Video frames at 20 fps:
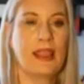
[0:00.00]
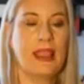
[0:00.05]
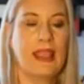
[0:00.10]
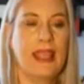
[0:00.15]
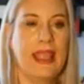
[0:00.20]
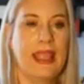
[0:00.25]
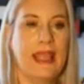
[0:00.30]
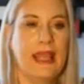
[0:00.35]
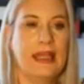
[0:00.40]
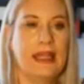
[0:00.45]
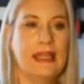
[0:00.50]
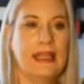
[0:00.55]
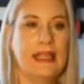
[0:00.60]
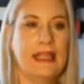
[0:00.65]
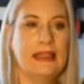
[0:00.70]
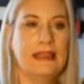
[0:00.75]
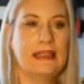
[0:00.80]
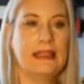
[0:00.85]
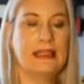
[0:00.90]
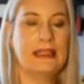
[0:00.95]
And
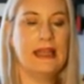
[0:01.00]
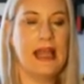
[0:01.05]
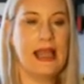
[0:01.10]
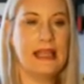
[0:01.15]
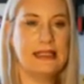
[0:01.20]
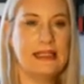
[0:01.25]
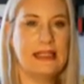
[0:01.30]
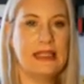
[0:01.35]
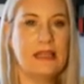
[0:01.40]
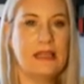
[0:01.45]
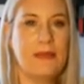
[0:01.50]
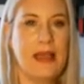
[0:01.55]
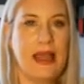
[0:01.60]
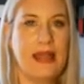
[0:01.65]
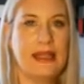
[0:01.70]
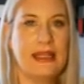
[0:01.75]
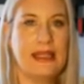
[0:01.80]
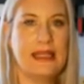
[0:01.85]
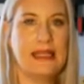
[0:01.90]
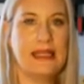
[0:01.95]
the nice thing
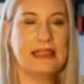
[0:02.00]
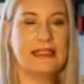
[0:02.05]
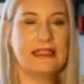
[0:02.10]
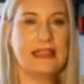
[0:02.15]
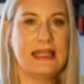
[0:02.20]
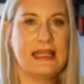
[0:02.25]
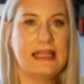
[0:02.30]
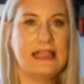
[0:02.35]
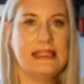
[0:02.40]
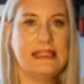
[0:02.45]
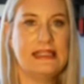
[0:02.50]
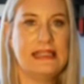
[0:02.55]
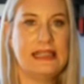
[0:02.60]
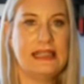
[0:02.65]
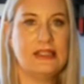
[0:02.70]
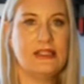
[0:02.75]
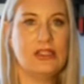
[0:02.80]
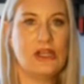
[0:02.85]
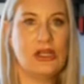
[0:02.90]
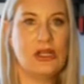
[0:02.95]
about it is that it
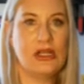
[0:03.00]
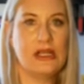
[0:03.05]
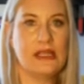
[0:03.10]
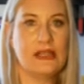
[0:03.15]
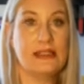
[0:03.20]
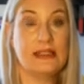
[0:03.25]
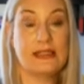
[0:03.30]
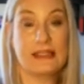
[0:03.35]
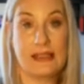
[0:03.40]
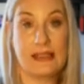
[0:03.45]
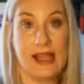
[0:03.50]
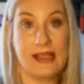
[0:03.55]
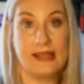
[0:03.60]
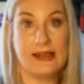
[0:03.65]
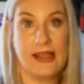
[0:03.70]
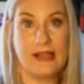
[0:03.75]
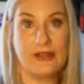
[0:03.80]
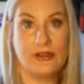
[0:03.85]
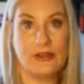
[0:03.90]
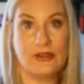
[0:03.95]
sits on the
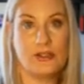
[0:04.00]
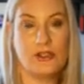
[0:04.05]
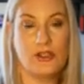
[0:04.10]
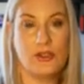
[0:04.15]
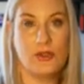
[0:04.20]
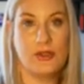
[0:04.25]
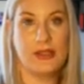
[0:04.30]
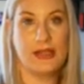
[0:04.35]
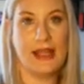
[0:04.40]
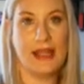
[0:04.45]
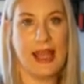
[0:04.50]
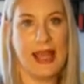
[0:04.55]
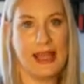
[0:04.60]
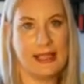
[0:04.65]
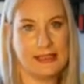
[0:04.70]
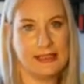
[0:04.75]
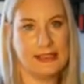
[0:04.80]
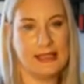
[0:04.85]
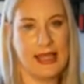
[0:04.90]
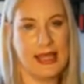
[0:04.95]
Skyliner, so you can
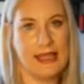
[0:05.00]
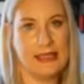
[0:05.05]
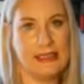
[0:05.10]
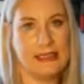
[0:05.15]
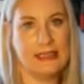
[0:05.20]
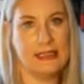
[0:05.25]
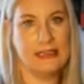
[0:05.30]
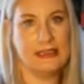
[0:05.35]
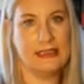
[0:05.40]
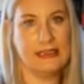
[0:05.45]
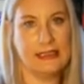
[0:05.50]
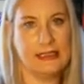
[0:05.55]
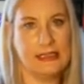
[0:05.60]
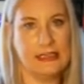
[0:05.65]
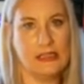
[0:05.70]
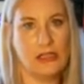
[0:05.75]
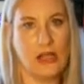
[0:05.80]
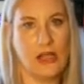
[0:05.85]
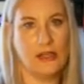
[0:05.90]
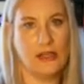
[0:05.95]
access
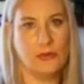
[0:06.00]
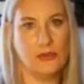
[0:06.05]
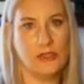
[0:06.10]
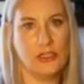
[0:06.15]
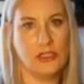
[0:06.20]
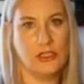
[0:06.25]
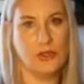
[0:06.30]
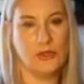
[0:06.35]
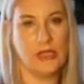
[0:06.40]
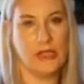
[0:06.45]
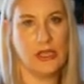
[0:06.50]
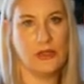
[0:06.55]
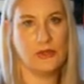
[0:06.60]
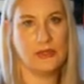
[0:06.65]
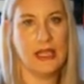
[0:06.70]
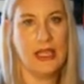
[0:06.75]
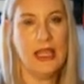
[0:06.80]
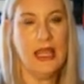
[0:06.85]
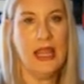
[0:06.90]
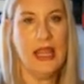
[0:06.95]
Disney's Hollywood
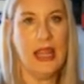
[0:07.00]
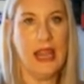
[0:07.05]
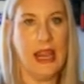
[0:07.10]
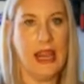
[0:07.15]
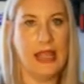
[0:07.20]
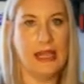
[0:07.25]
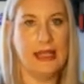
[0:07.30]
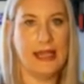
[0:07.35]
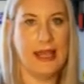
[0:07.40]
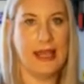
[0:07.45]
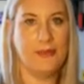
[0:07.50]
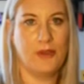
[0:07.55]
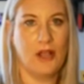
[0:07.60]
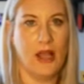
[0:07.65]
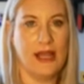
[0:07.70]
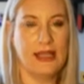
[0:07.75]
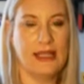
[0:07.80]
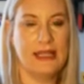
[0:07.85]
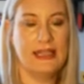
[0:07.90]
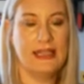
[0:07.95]
Studios and
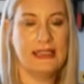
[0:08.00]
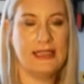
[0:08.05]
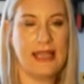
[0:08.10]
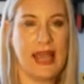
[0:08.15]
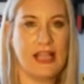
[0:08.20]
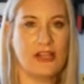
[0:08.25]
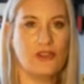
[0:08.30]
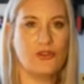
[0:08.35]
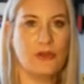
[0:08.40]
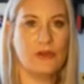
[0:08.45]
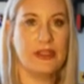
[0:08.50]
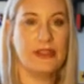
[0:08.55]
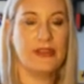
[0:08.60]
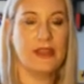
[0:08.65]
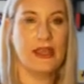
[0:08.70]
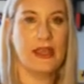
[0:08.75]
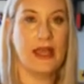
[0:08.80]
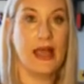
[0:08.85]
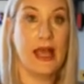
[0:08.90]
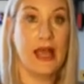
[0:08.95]
Epcot. It is actually
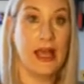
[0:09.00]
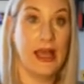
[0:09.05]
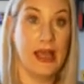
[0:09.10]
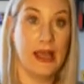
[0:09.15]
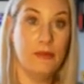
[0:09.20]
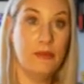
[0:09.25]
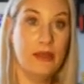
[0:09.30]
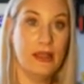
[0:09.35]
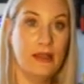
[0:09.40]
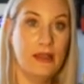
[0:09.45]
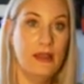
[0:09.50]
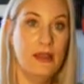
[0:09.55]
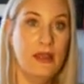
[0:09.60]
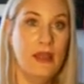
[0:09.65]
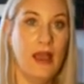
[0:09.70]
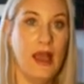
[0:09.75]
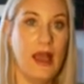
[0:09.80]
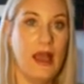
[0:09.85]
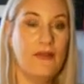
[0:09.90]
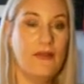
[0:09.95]
the hub
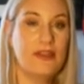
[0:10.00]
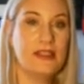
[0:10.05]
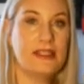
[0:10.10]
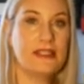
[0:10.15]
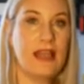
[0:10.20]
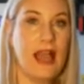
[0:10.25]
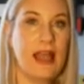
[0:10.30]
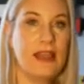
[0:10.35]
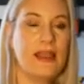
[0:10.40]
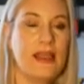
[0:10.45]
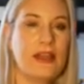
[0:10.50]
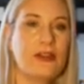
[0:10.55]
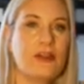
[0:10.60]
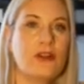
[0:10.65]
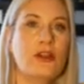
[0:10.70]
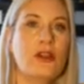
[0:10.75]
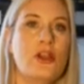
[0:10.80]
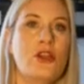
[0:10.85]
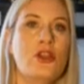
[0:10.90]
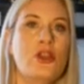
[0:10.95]
of the
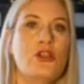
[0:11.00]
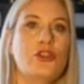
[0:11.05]
Skyliner.